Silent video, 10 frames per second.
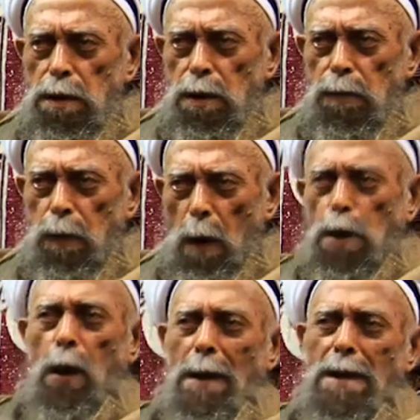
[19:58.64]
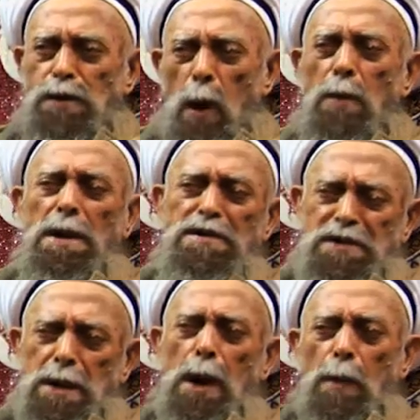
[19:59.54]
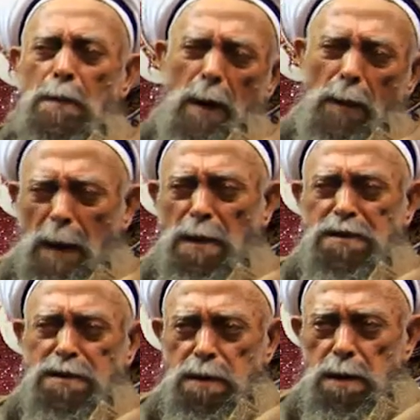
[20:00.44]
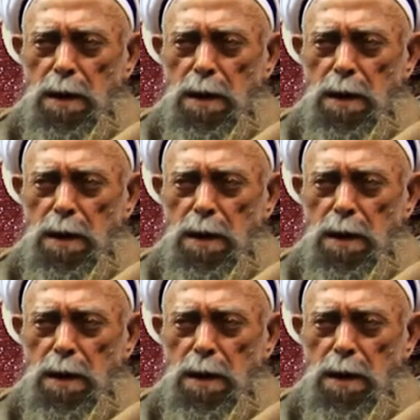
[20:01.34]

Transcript: the followers of the seed of prophets,